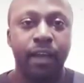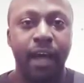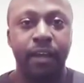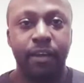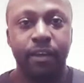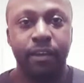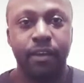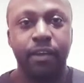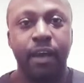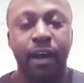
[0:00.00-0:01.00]
and
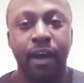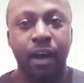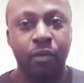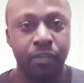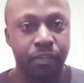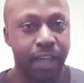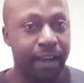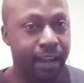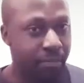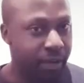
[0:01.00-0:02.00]
I was
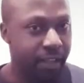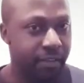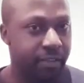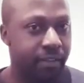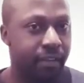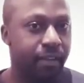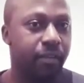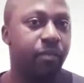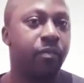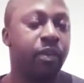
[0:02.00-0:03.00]
at that place
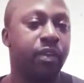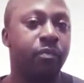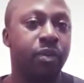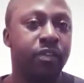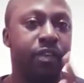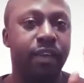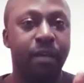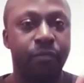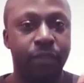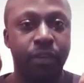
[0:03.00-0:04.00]
when you seen
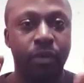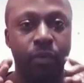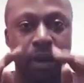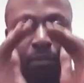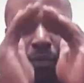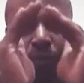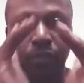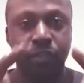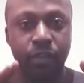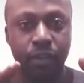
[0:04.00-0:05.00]
that video where I
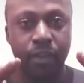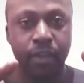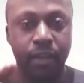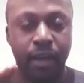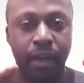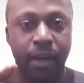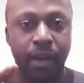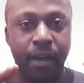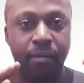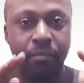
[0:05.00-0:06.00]
post
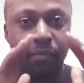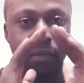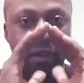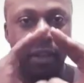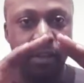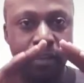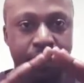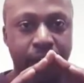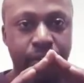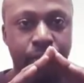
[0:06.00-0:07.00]
the
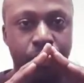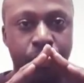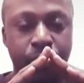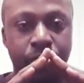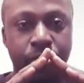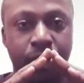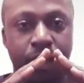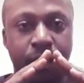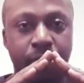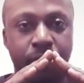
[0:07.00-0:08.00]
sign of the cross
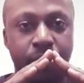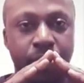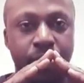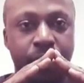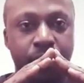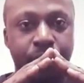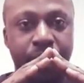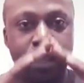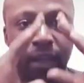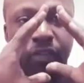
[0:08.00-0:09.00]

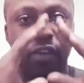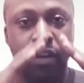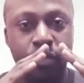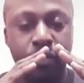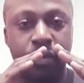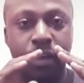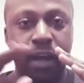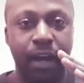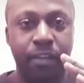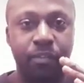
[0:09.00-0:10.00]
being a shadow
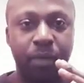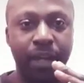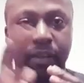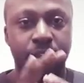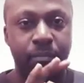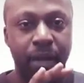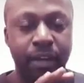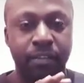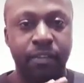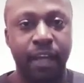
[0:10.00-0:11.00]
cast by
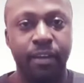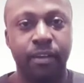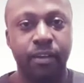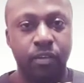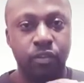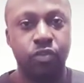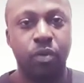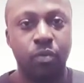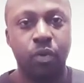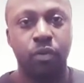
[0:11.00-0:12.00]
the sun onto
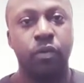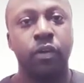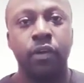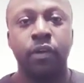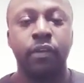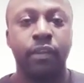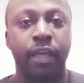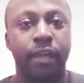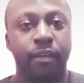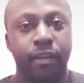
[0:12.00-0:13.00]
a wall.
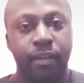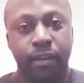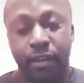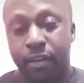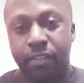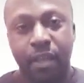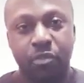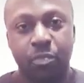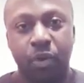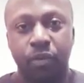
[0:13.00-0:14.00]
Yeah, in the same
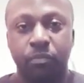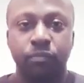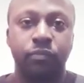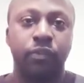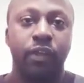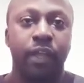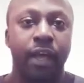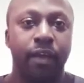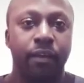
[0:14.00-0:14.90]
spot. Yeah,